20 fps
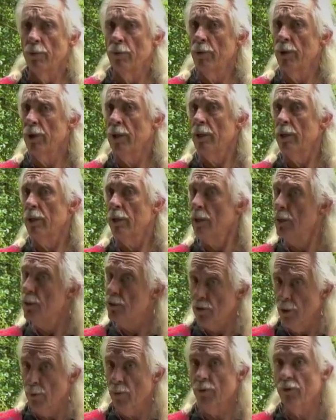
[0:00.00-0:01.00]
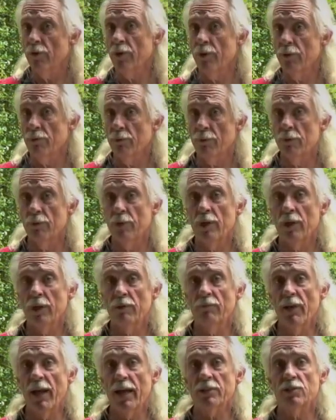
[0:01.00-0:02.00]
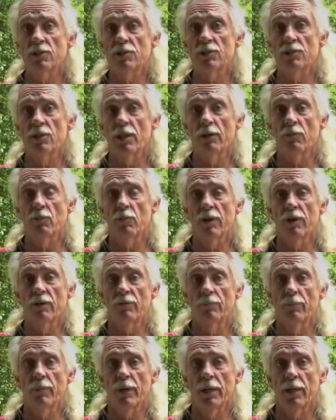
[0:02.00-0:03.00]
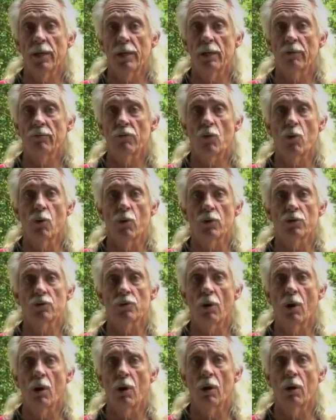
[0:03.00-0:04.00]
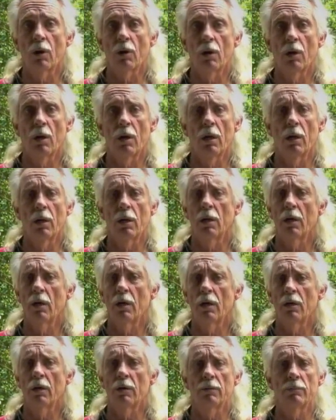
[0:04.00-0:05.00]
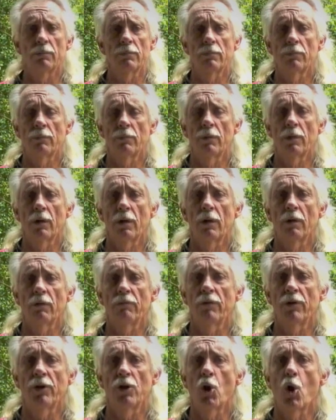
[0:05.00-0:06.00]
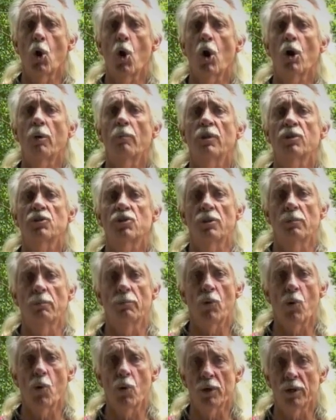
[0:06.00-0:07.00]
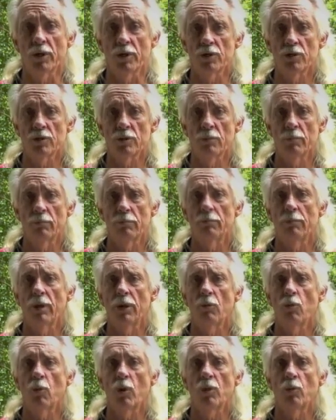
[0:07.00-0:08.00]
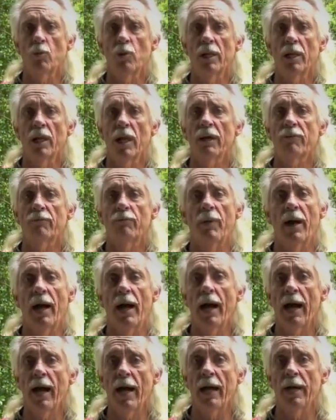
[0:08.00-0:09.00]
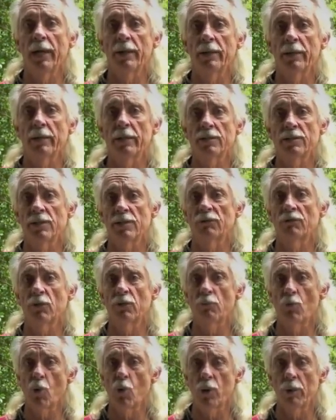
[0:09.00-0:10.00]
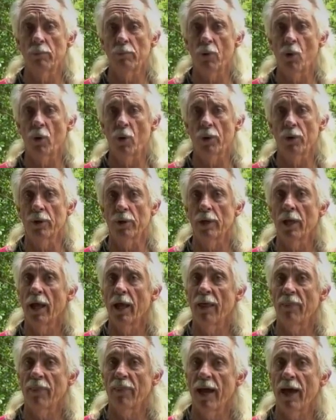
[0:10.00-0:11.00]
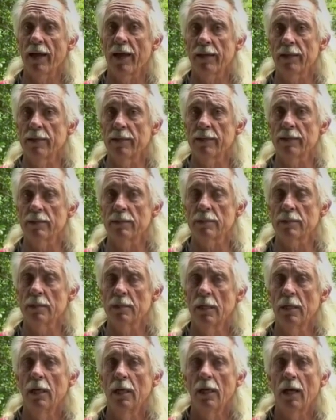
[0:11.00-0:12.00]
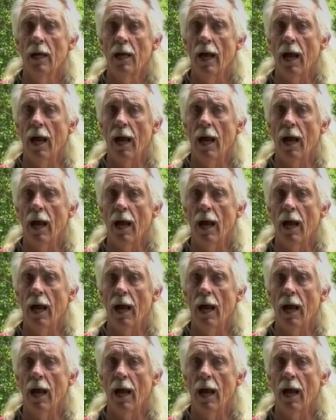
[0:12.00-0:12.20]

We, some of the, the advances that we have made, of course, are uh, uh, of enormous importance, but what we left behind is even more important, and that is